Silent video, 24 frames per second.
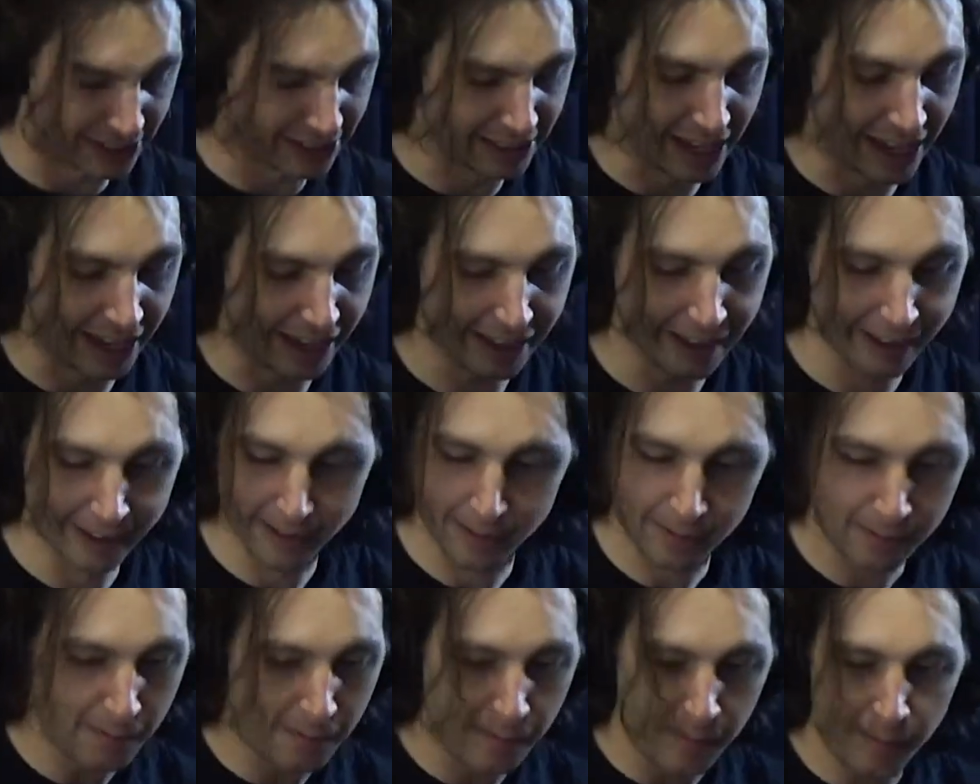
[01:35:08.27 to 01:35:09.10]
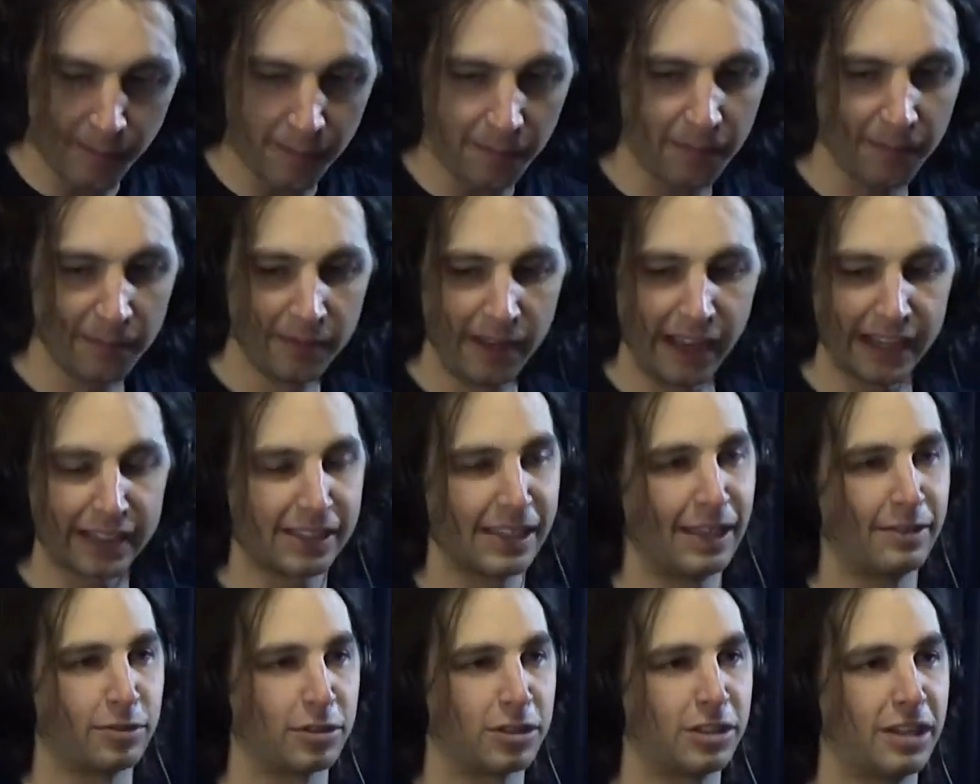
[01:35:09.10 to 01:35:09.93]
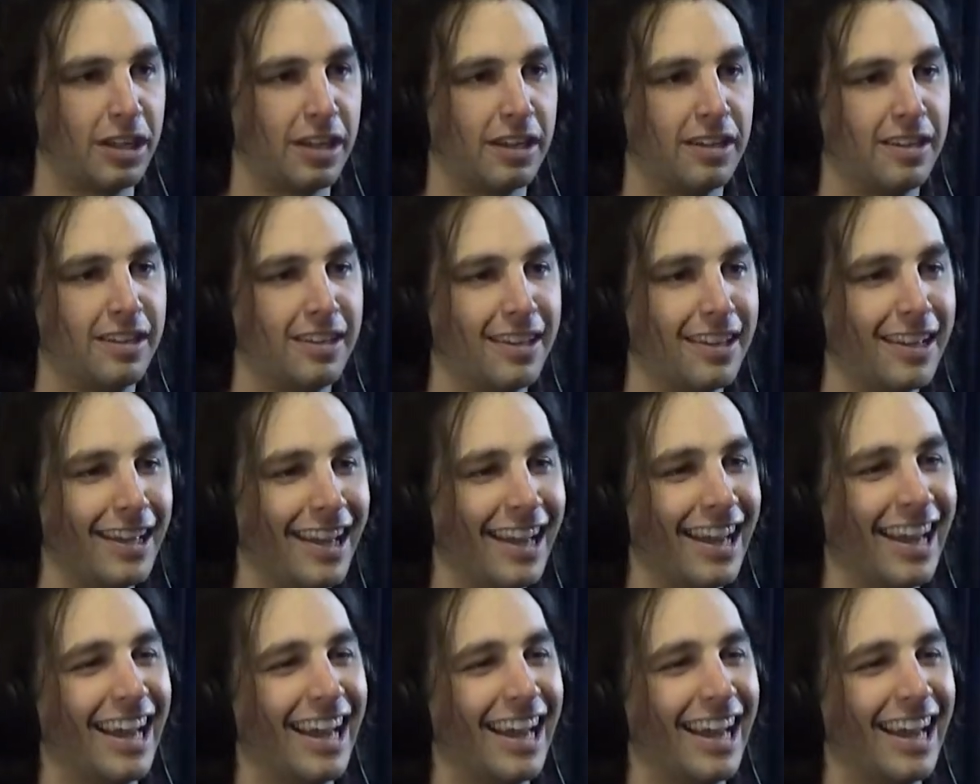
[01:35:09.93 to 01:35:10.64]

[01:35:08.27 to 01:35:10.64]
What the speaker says: And it's just like next level shit.